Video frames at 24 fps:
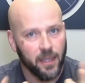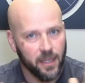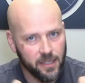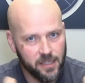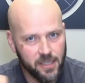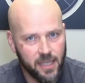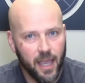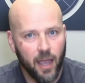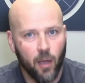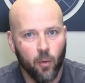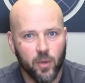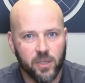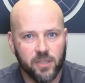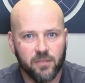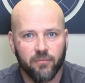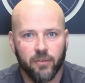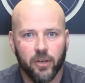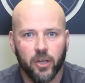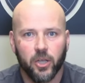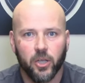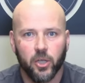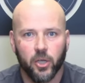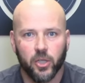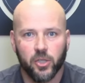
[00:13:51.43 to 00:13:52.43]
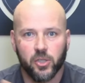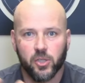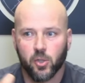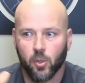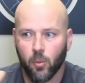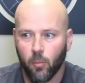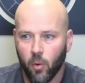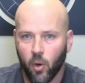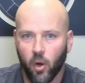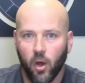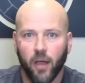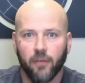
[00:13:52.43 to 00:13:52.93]
I say, I wasn't very good, so
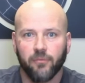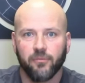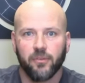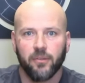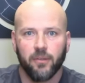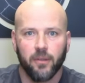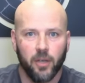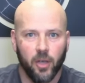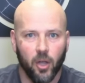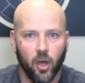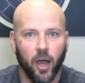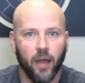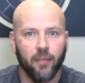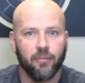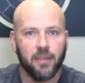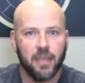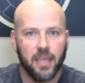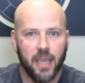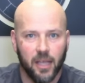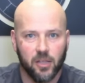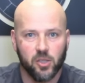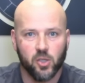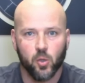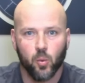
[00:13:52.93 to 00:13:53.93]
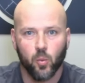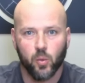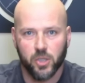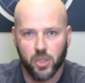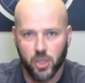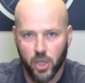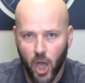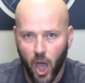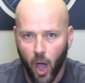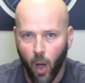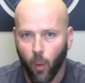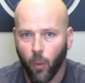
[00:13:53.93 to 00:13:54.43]
more often than not, the answer was
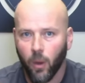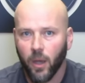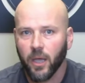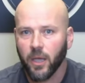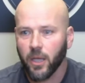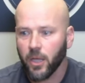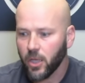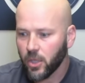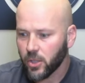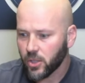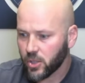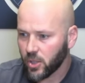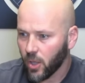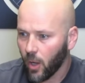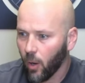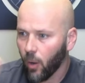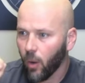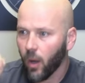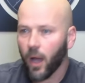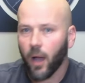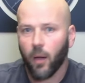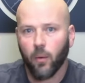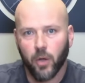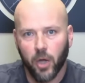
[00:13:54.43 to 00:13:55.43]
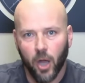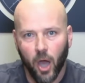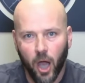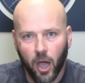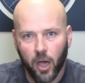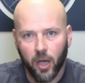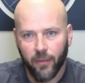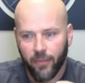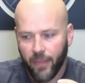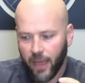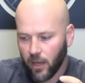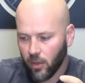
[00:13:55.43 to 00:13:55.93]
no. So I would
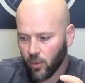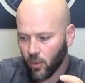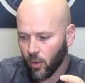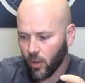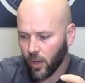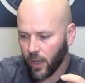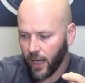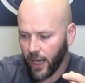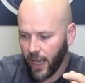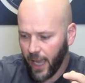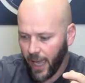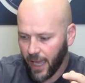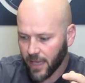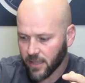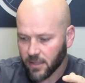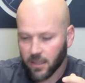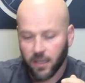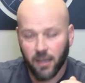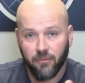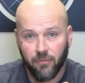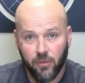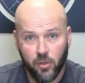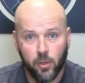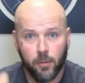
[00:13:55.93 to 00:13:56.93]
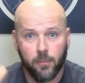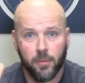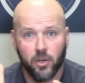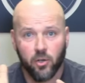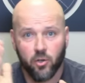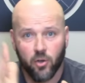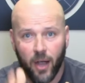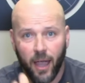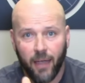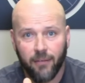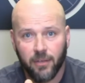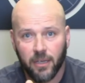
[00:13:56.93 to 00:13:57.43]
knock on that door, and as if you had been
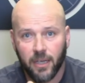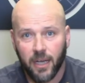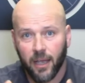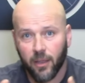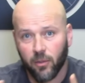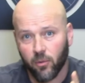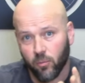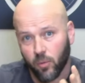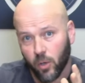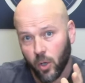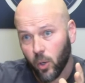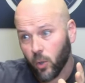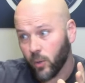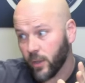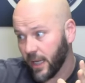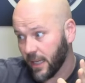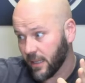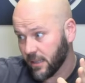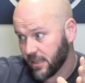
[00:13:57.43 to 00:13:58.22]
driving down the road and